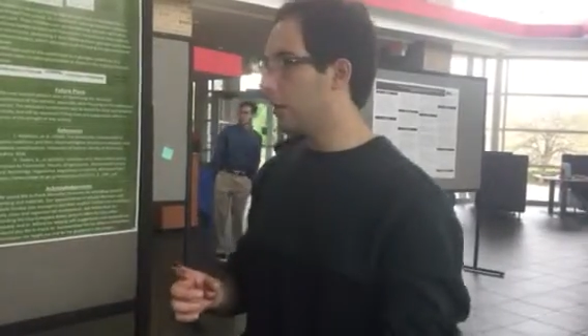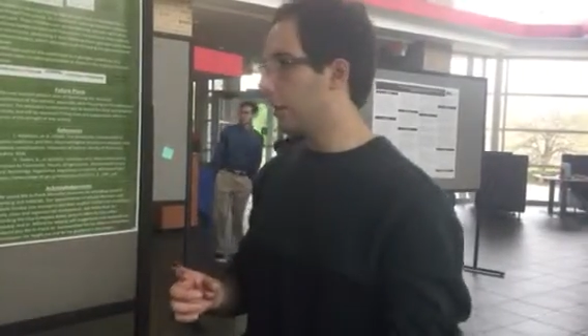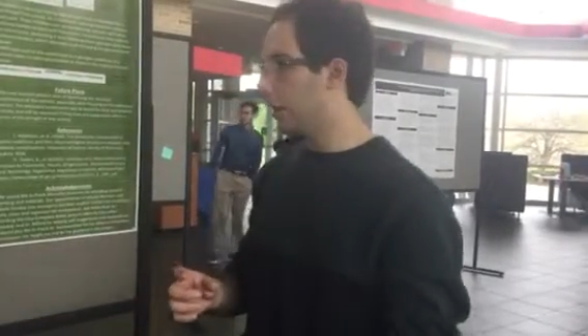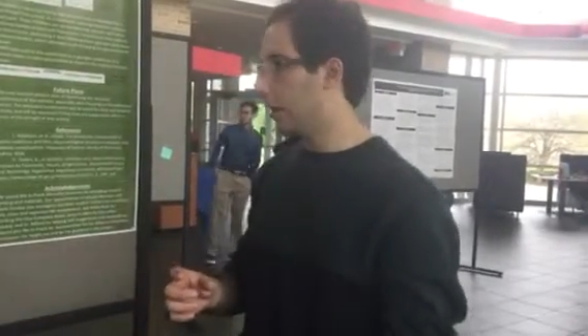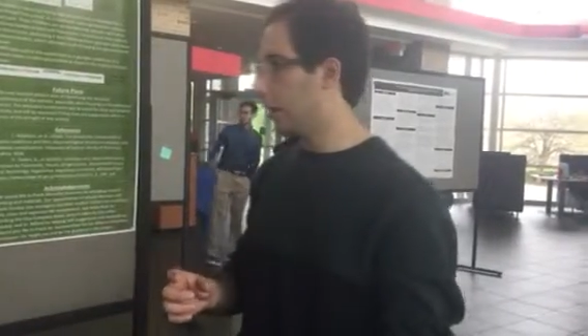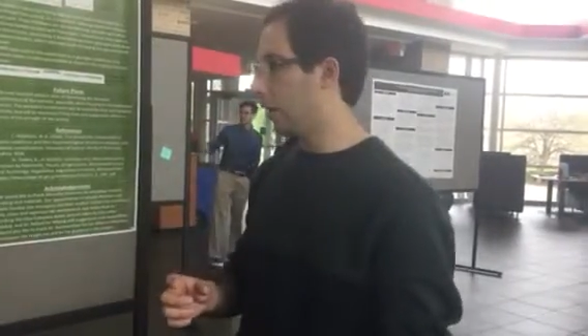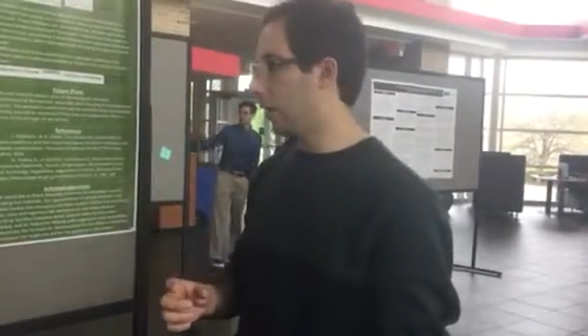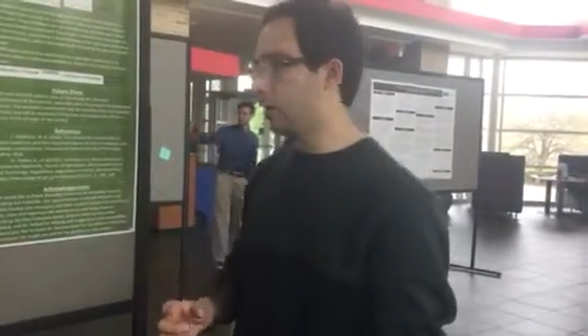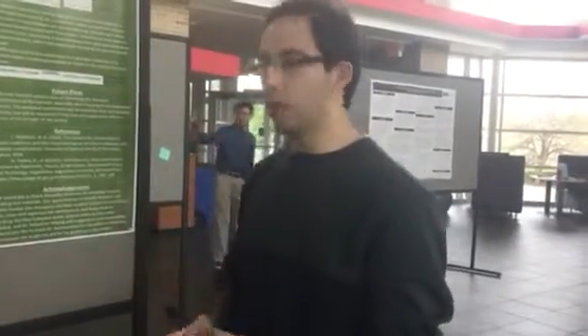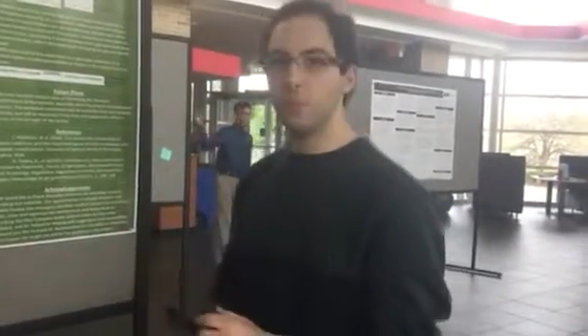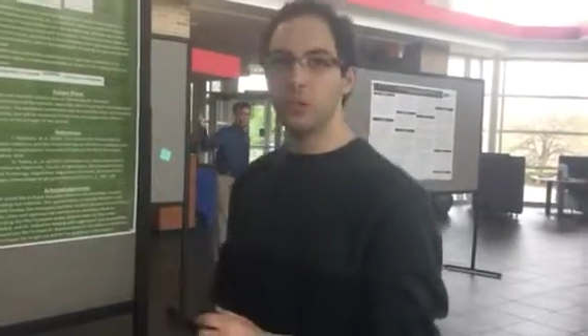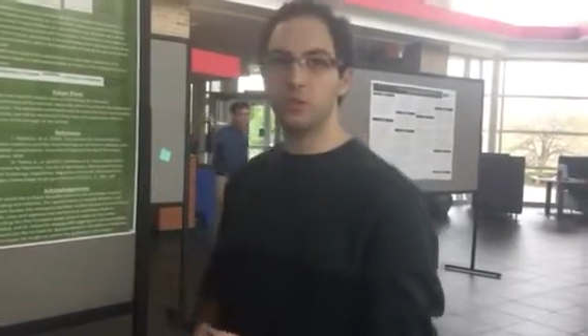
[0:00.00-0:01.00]
the
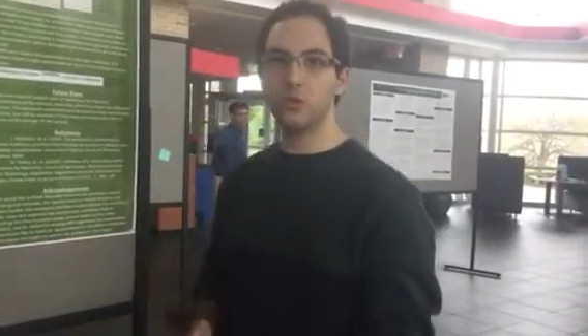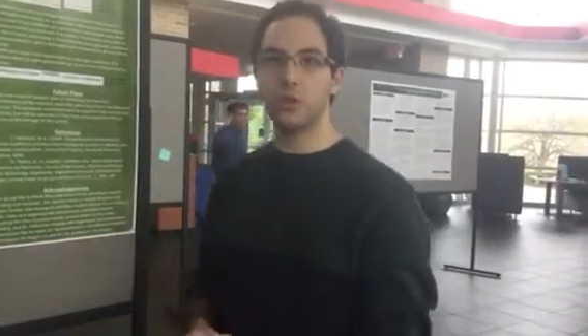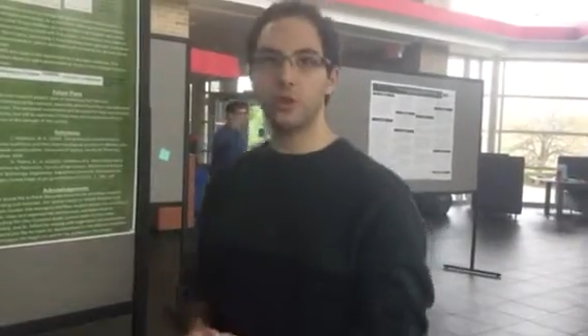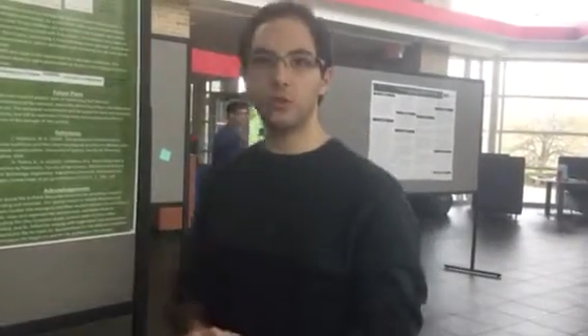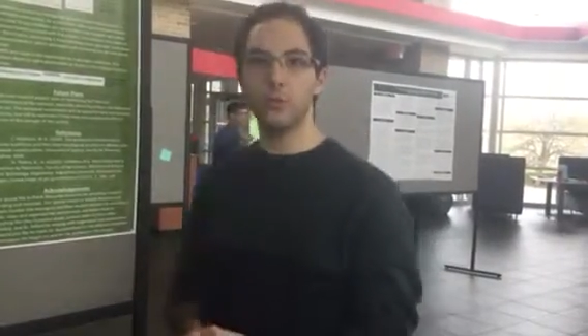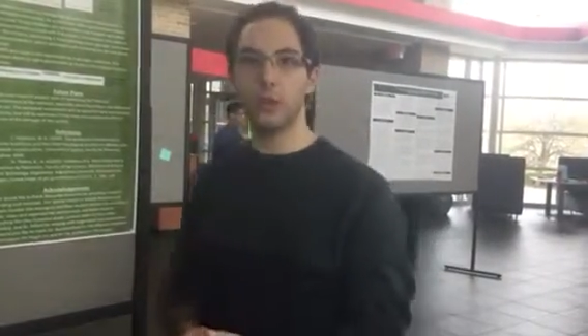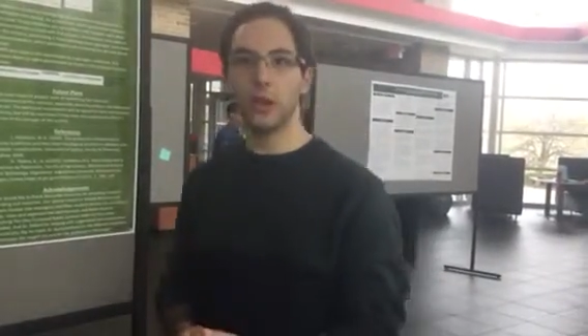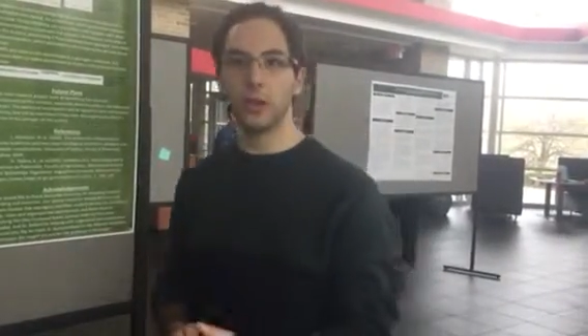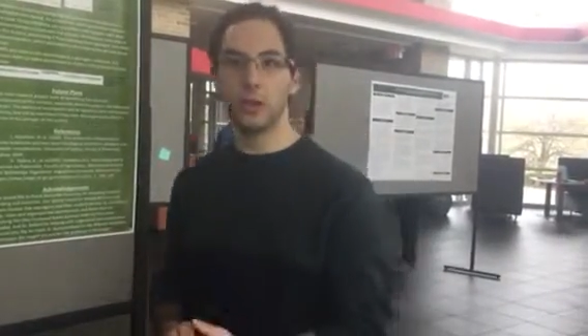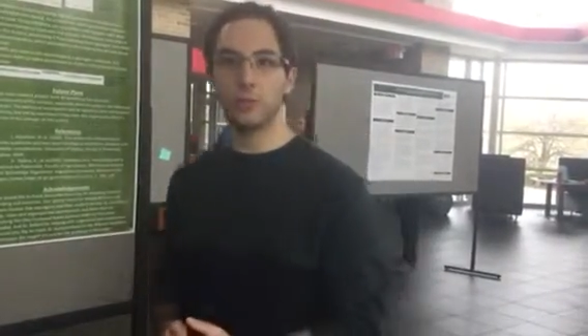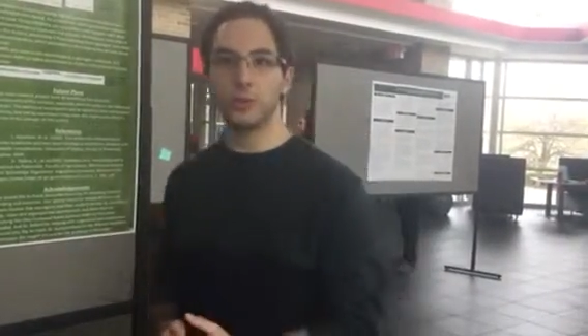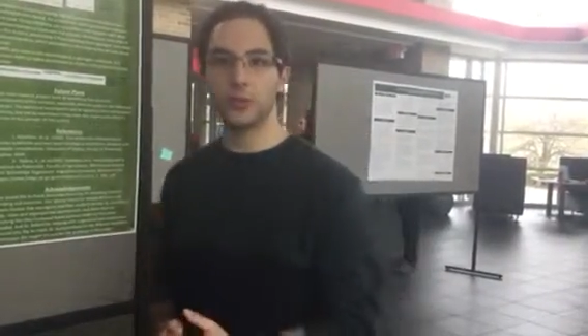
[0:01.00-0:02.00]
inhibition
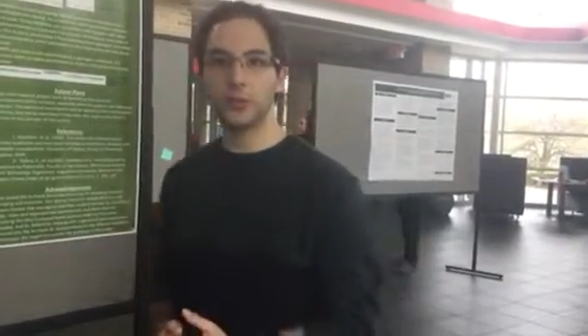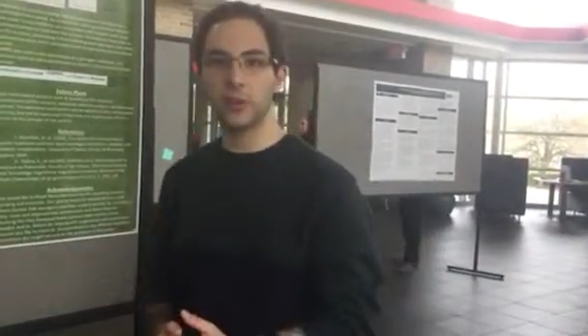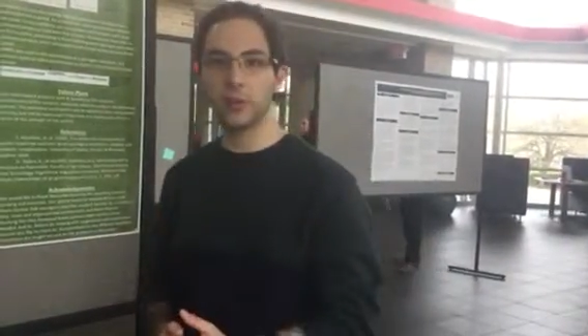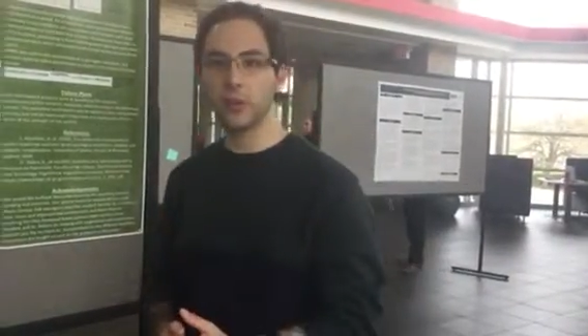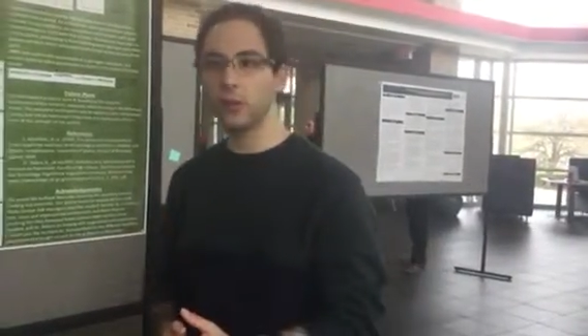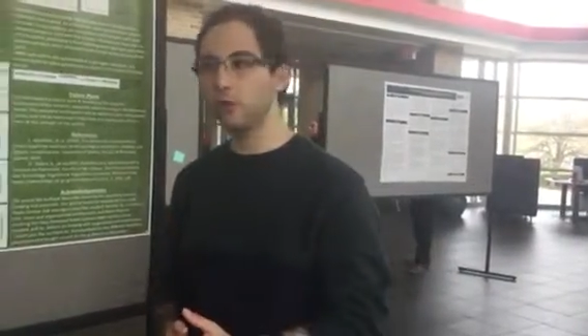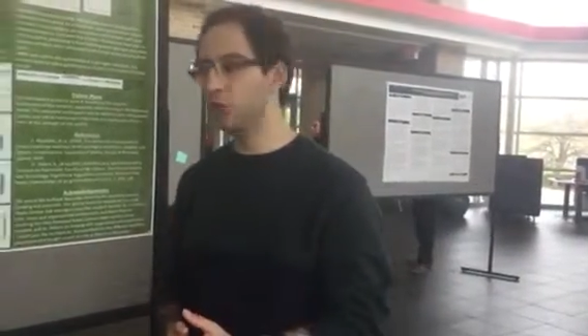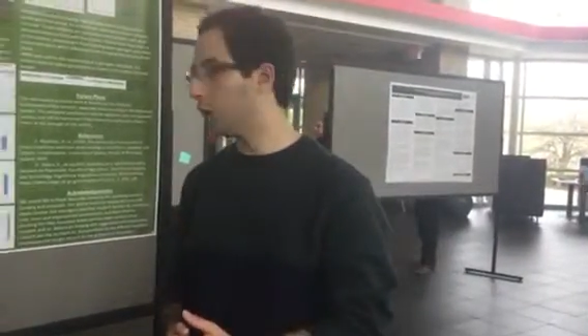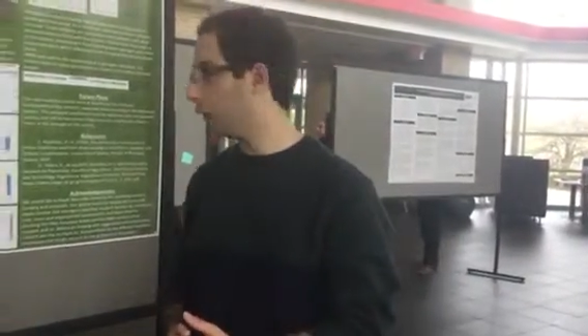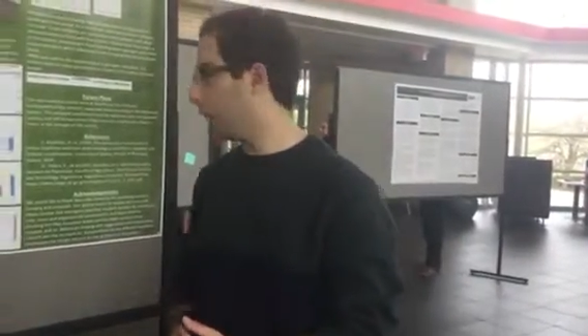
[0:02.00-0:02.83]
percentage